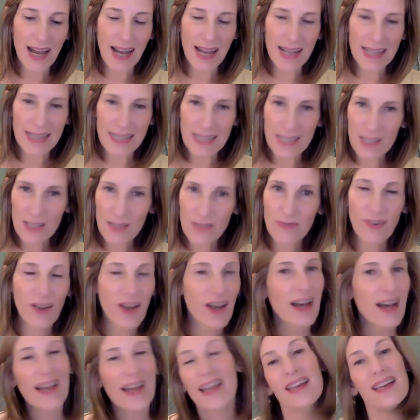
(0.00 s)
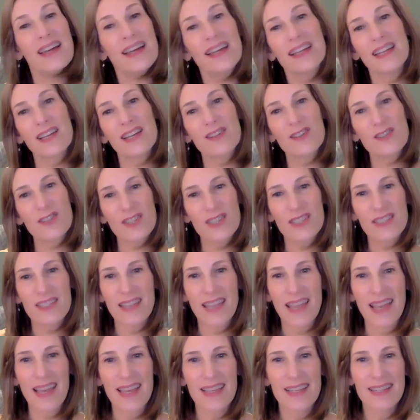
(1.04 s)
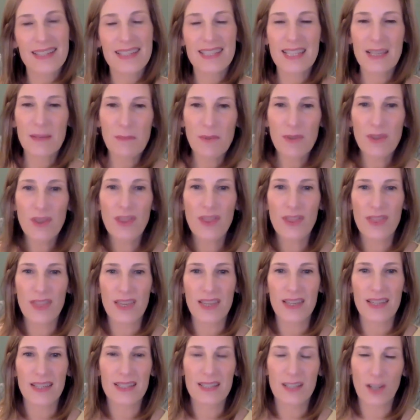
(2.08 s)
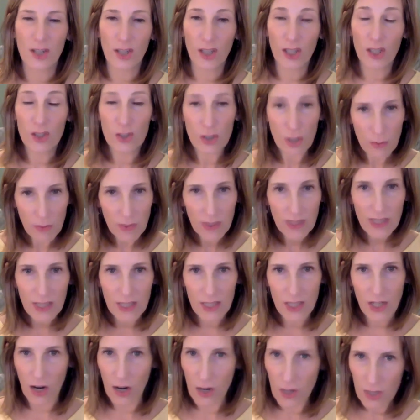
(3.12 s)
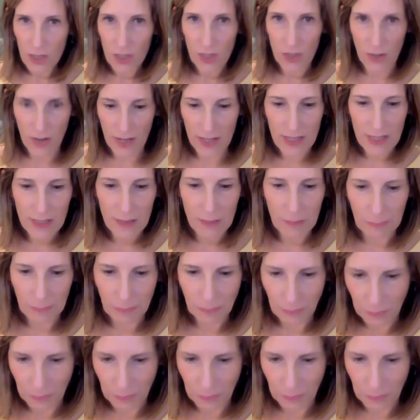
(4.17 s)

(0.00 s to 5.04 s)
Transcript: identify and understand some of the things that are contributing to our stress